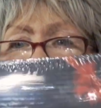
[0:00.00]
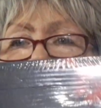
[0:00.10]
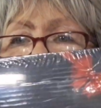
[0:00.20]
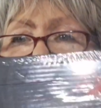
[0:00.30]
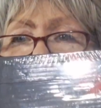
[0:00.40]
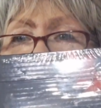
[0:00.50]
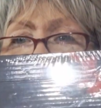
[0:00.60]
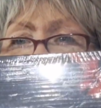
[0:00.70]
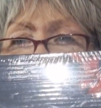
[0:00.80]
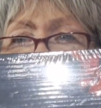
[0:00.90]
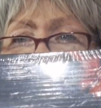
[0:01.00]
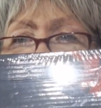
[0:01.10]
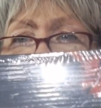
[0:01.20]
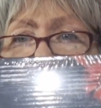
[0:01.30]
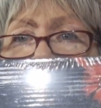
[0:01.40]
just not going to open this
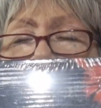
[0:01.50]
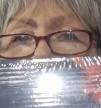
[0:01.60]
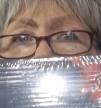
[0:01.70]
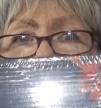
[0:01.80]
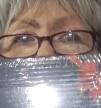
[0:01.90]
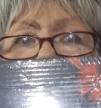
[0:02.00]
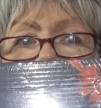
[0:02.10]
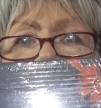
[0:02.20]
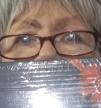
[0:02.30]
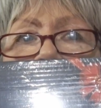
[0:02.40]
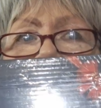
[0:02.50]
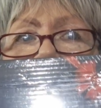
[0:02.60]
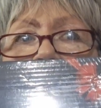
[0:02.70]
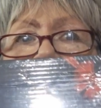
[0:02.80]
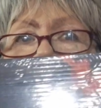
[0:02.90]
one. It
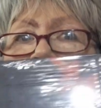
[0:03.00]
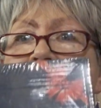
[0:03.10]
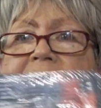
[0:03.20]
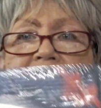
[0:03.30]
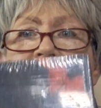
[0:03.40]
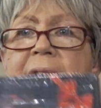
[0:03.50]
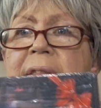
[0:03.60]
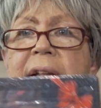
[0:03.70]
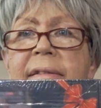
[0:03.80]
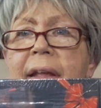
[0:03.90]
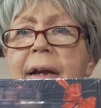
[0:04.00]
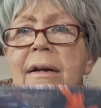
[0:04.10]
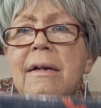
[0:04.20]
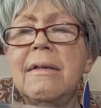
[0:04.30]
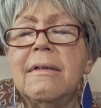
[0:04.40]
looks like there's nothing
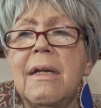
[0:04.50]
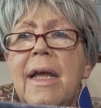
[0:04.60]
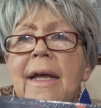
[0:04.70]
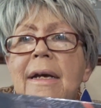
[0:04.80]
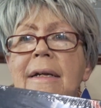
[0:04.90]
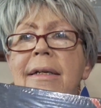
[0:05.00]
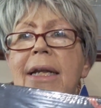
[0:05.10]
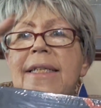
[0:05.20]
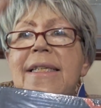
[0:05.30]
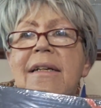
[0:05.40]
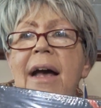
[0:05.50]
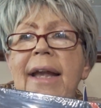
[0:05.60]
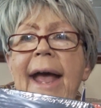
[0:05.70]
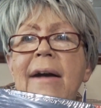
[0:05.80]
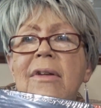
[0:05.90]
there, and it's
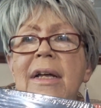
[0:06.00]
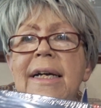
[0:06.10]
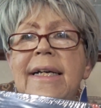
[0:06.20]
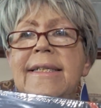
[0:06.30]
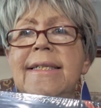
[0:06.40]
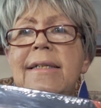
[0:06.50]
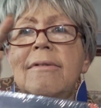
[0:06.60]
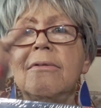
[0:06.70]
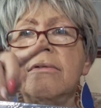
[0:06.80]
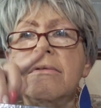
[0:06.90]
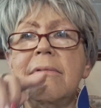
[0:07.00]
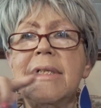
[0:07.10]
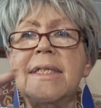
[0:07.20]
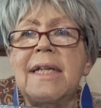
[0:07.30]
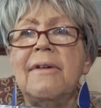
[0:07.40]
got outlines and
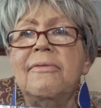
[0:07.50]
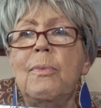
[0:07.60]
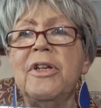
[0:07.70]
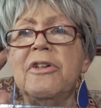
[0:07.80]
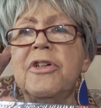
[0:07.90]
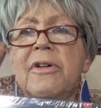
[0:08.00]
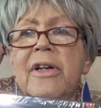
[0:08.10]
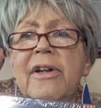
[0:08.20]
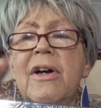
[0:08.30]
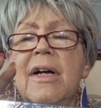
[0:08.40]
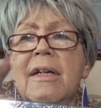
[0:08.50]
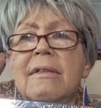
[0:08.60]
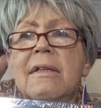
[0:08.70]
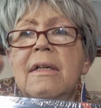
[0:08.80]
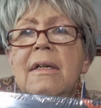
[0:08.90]
stuff when you turn it
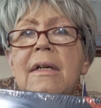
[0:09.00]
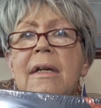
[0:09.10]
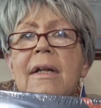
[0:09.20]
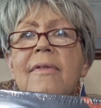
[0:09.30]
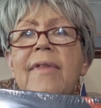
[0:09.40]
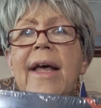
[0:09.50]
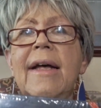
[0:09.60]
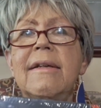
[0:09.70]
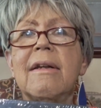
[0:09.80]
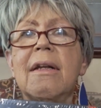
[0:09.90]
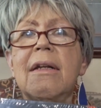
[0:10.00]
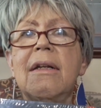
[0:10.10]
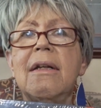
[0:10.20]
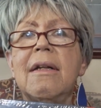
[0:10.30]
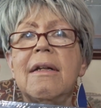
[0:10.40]
on that
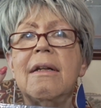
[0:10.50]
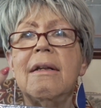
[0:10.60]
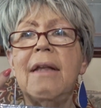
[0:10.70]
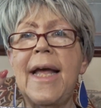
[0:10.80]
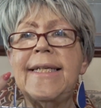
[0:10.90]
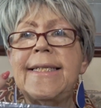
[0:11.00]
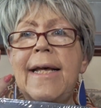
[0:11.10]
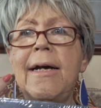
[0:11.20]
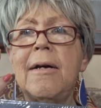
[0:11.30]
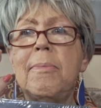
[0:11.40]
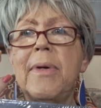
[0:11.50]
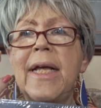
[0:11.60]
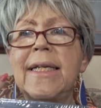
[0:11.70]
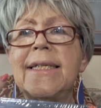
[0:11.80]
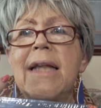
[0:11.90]
lights up,
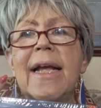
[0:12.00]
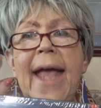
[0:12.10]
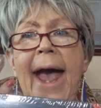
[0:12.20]
and it's like a